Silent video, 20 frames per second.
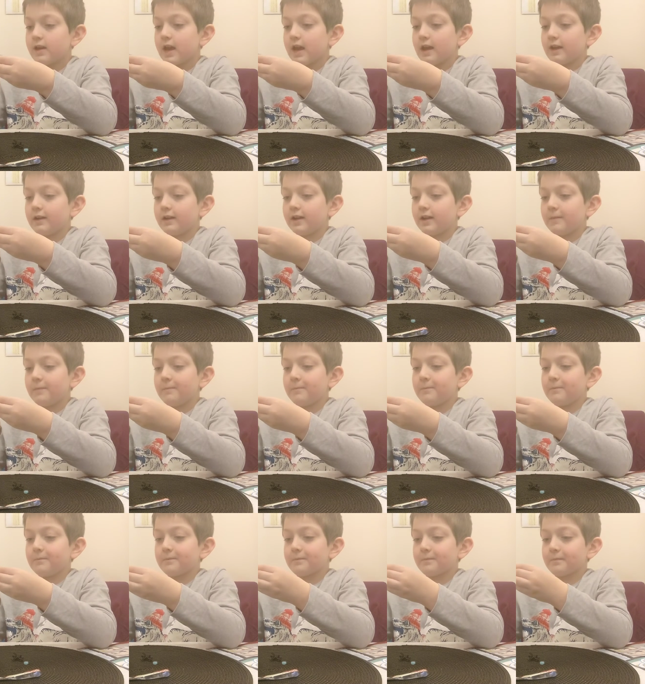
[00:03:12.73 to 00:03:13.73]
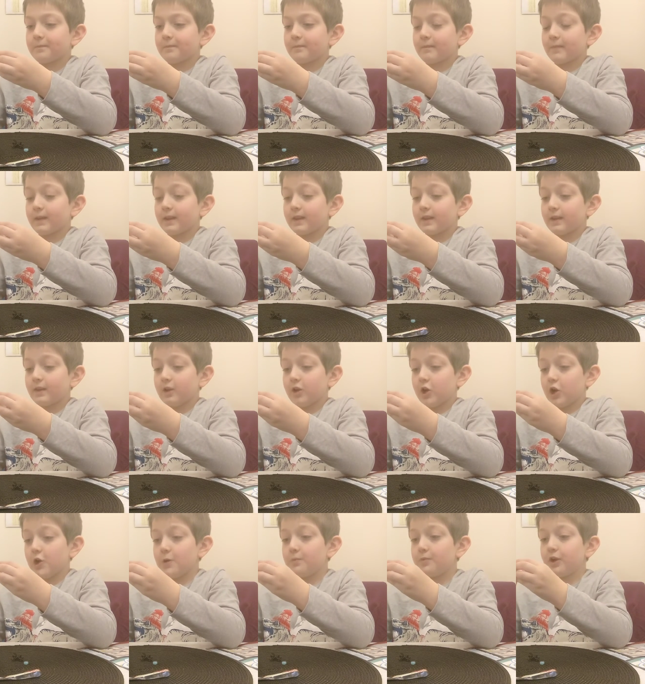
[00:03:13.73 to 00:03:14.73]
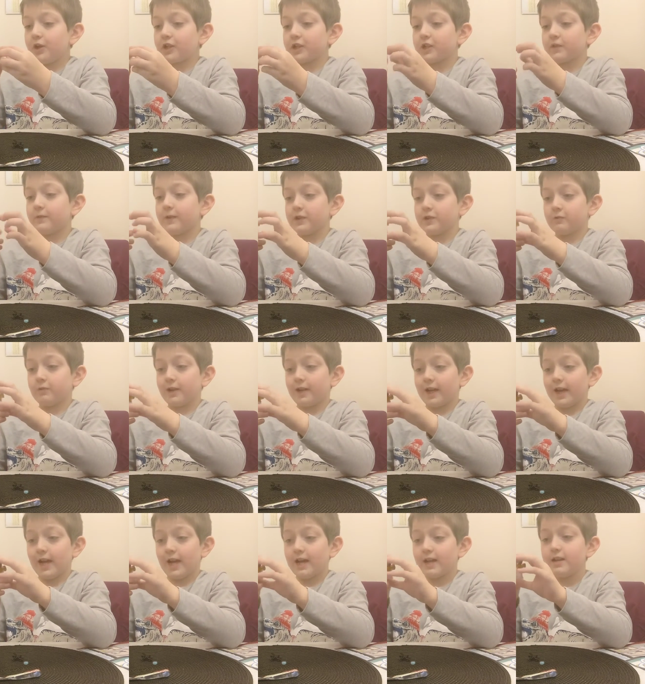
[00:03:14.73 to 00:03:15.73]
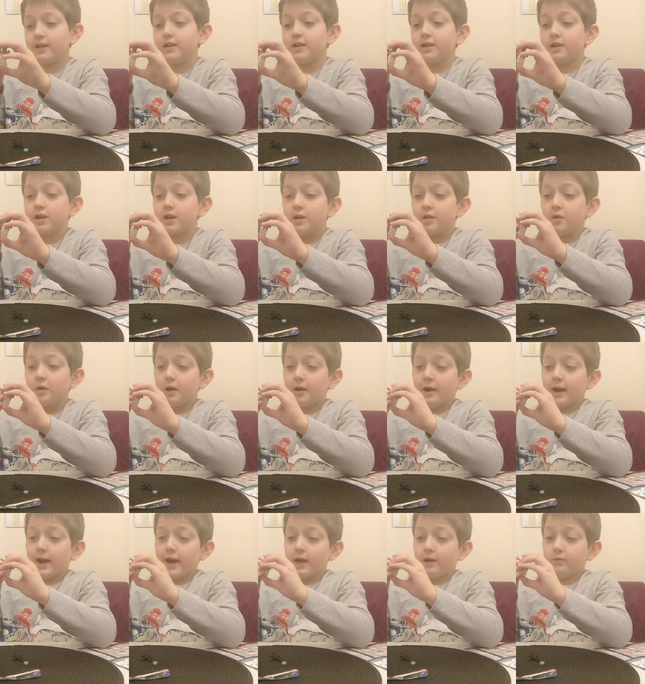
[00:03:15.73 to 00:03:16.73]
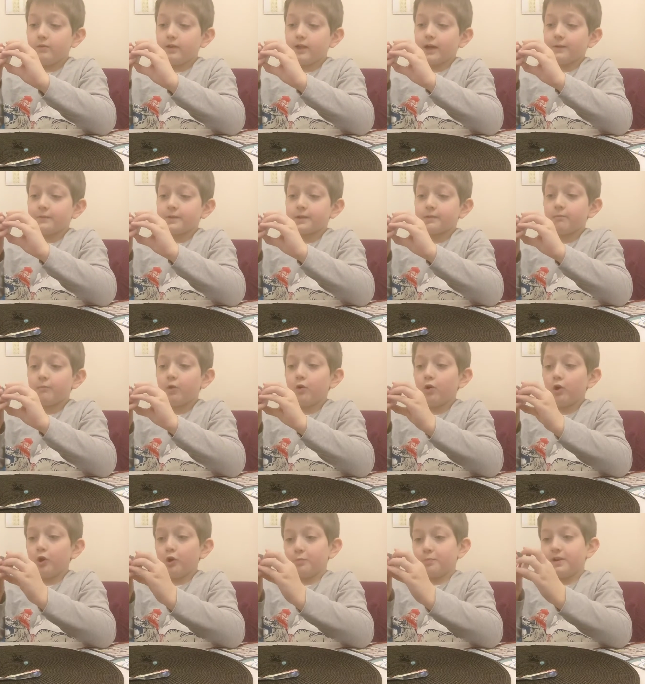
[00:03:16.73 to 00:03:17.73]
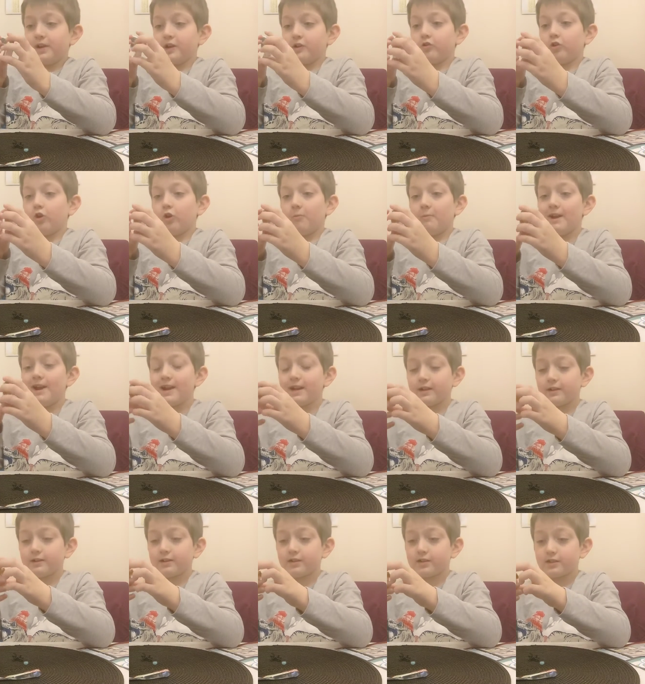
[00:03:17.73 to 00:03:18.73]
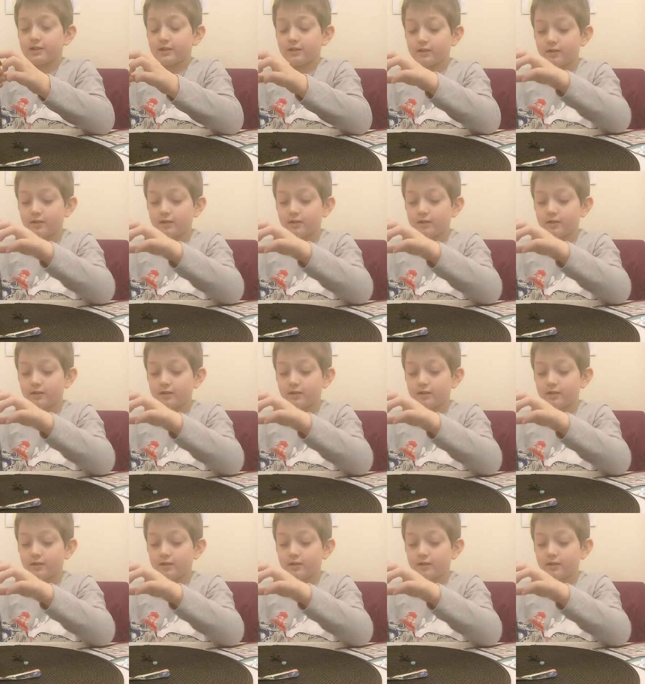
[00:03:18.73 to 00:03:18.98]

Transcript: Yeah, Uh. hope you liked this video in the end. And we'll have some more opening comics.